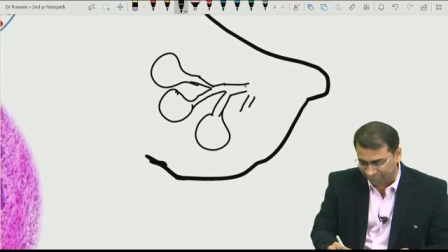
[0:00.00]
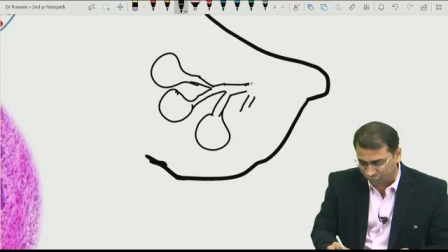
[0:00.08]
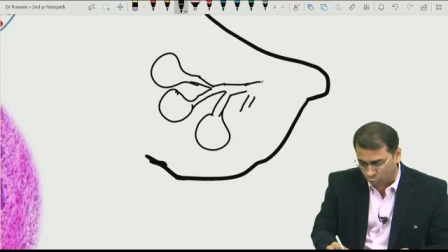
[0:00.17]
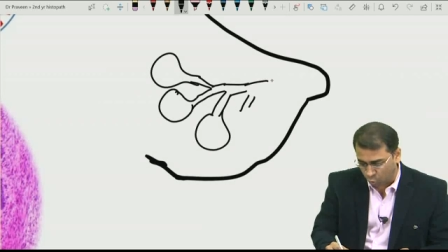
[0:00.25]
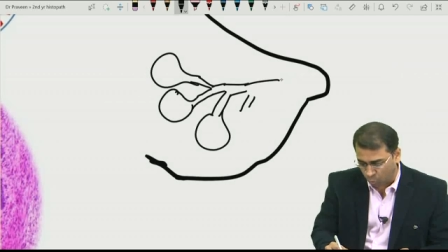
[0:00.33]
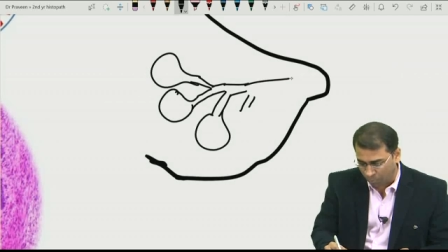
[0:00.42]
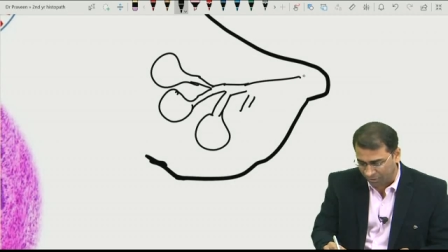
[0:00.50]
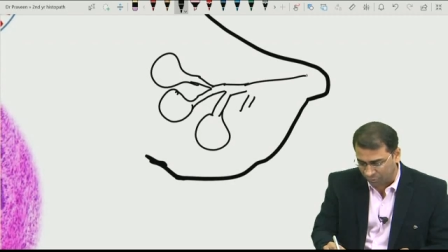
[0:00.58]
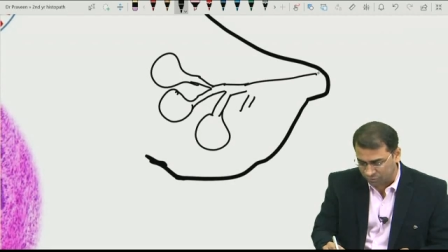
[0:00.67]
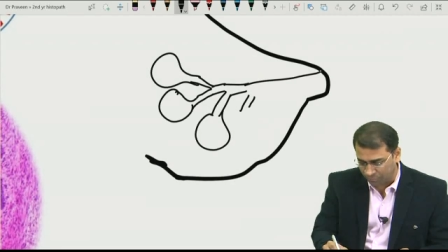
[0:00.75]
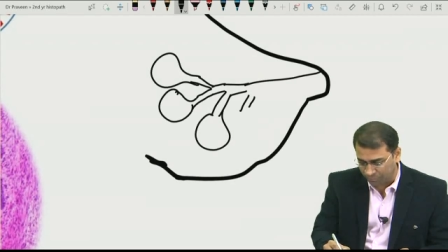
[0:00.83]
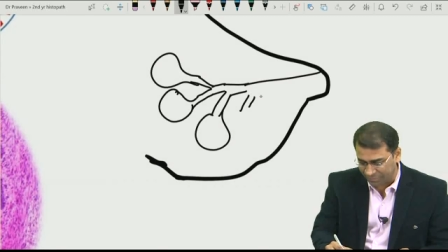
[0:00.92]
and will open
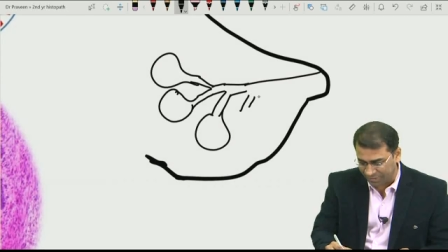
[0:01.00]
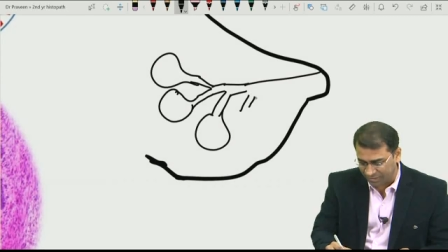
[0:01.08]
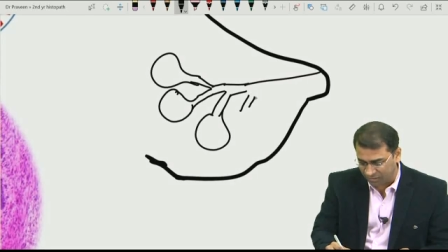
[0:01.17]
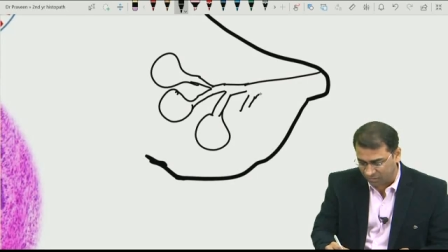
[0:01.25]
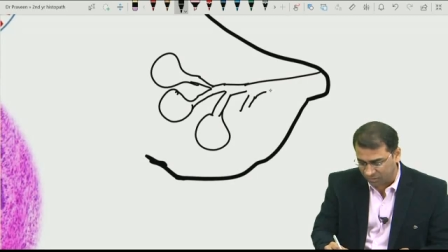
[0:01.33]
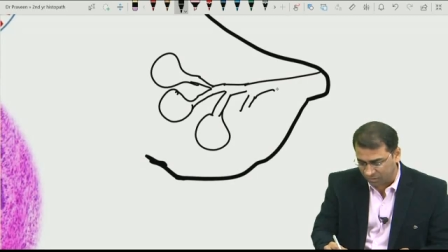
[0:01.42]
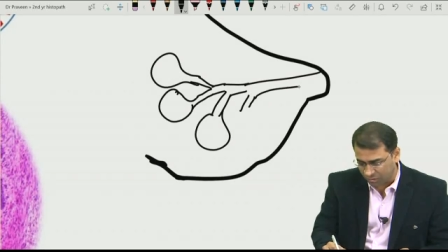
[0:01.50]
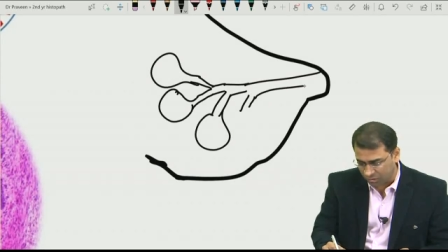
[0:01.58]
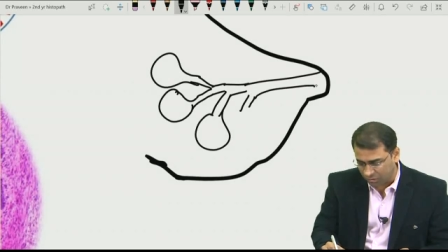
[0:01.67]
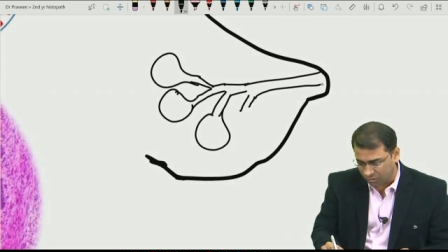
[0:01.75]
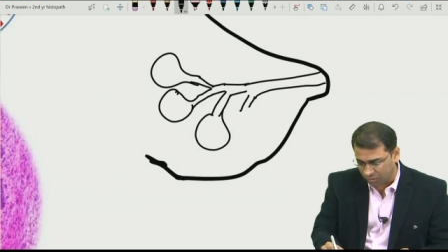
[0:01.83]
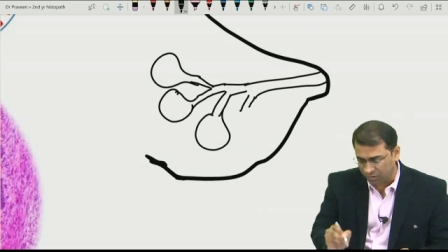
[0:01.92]
into the main
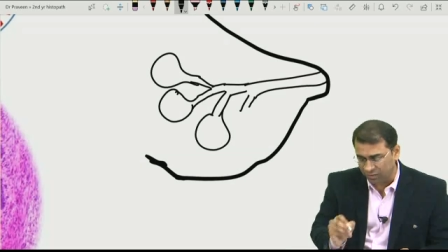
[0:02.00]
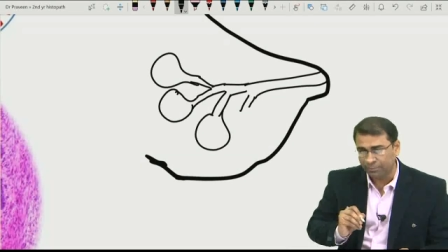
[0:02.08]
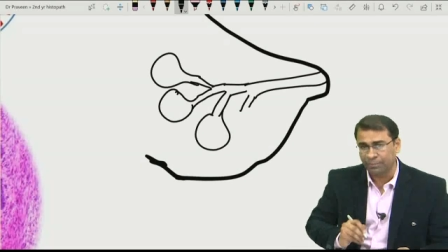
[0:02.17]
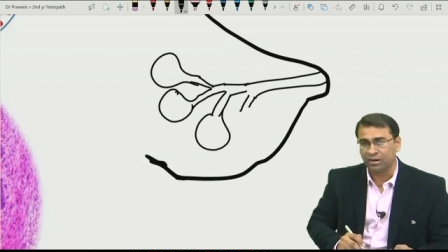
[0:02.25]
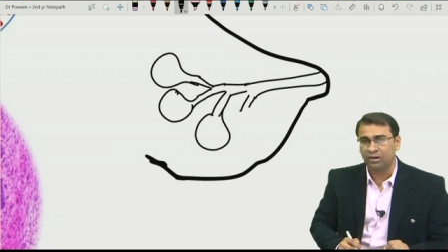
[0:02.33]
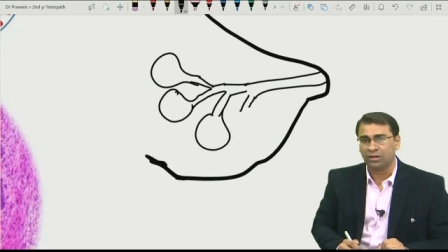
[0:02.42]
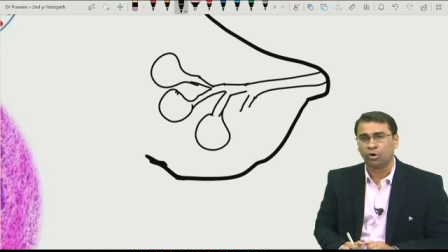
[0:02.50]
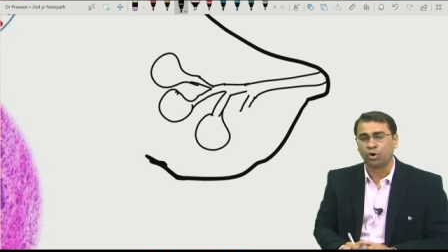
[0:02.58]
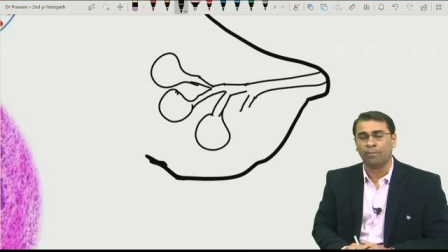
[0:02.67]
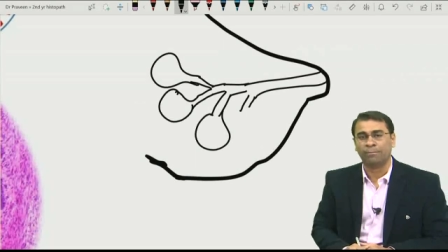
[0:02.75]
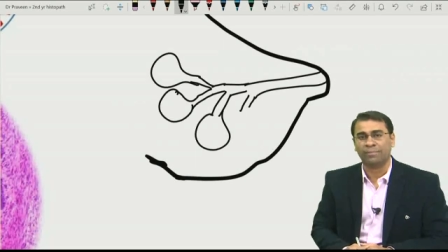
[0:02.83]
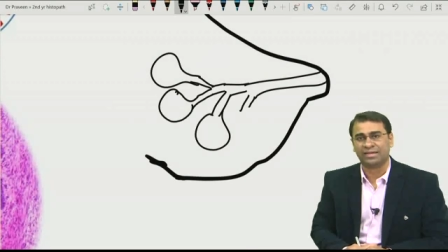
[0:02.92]
nipple
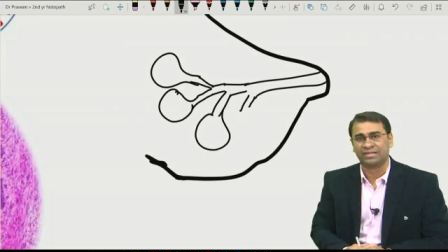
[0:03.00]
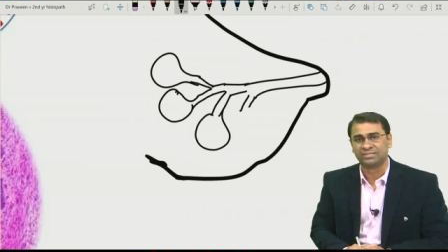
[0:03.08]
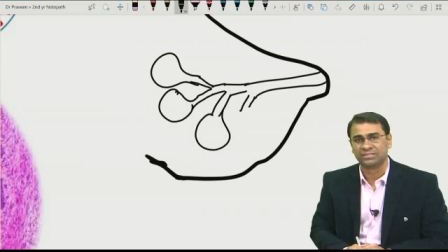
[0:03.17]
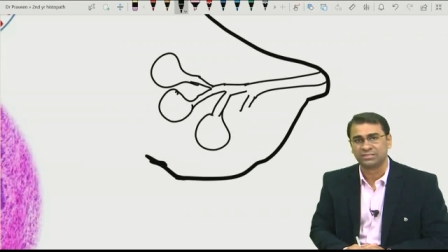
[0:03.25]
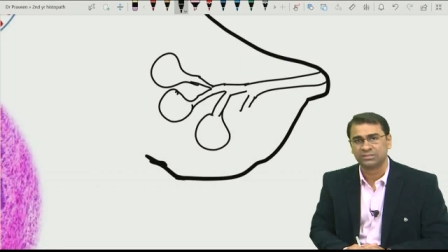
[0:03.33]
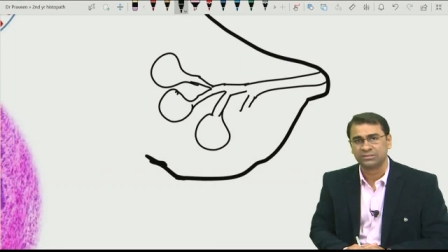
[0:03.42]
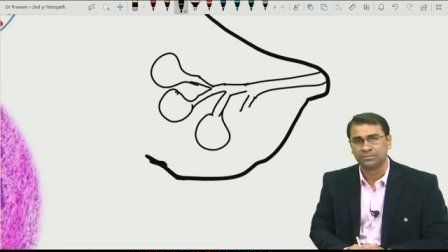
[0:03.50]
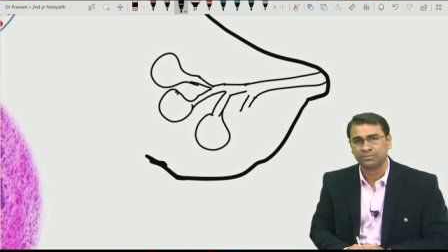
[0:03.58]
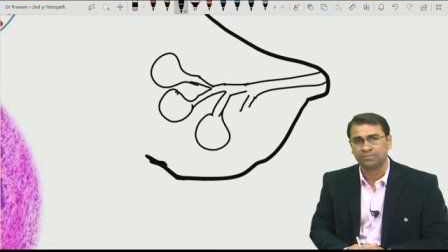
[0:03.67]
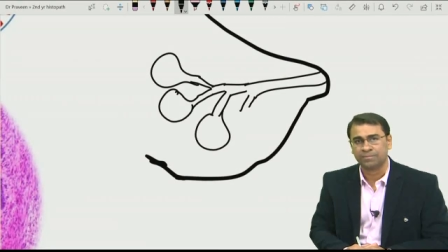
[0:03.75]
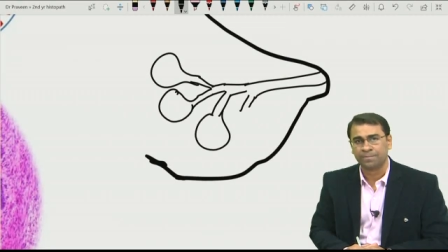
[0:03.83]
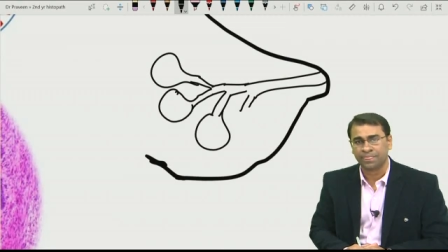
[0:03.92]
complex.
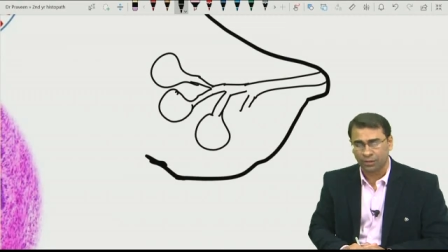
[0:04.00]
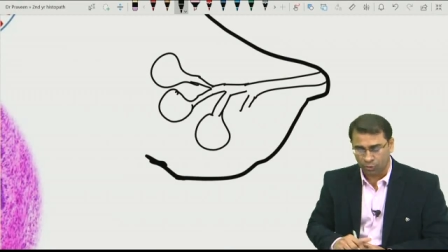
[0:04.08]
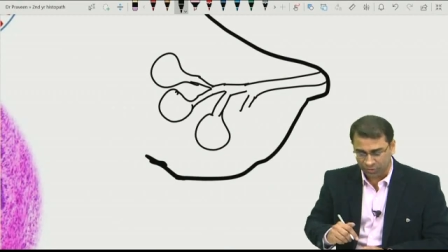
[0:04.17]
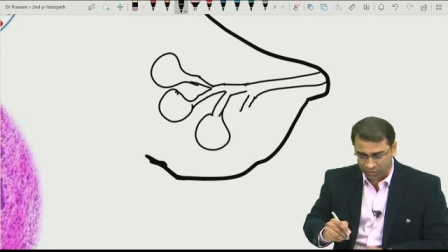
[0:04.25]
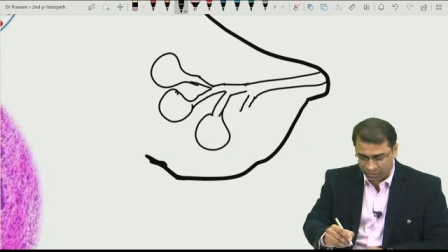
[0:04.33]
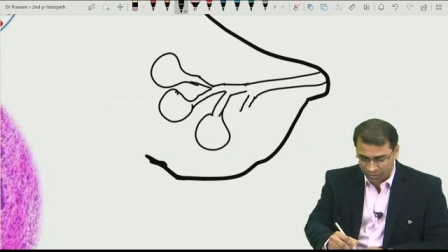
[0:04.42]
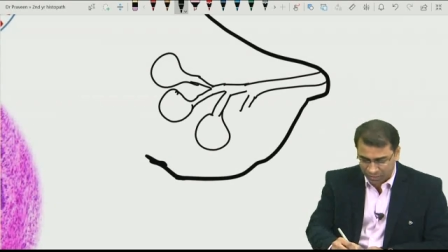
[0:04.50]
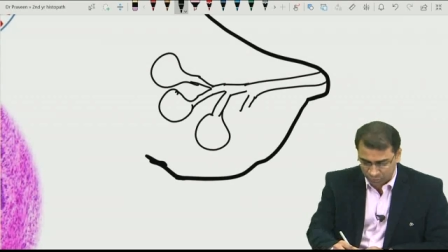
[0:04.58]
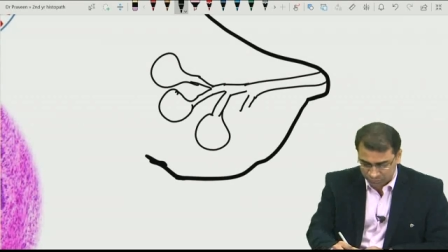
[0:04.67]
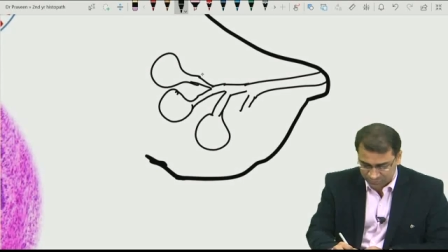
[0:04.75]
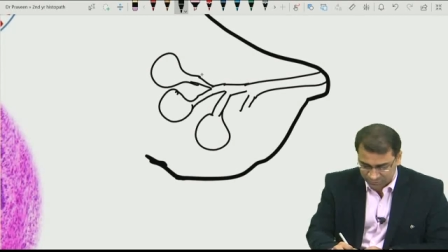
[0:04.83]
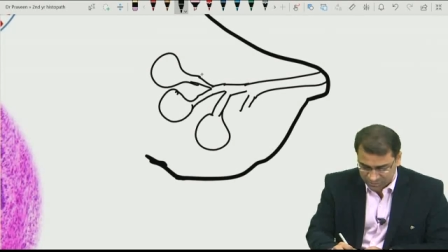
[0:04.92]
Okay,
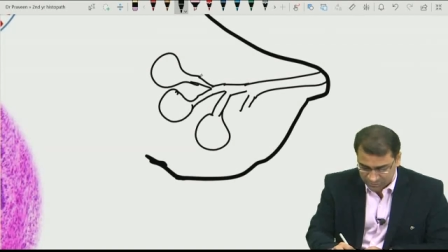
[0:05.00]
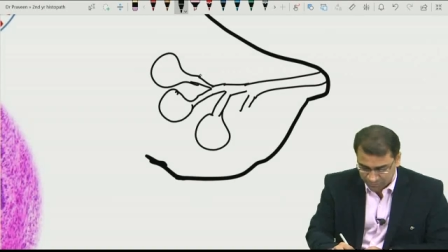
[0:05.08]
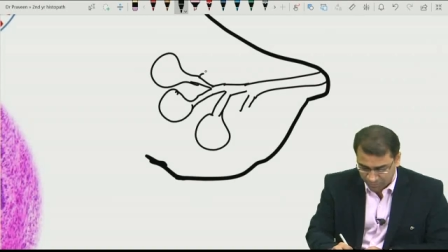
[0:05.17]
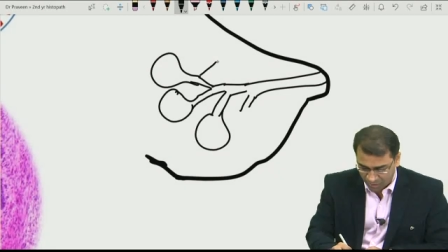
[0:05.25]
now this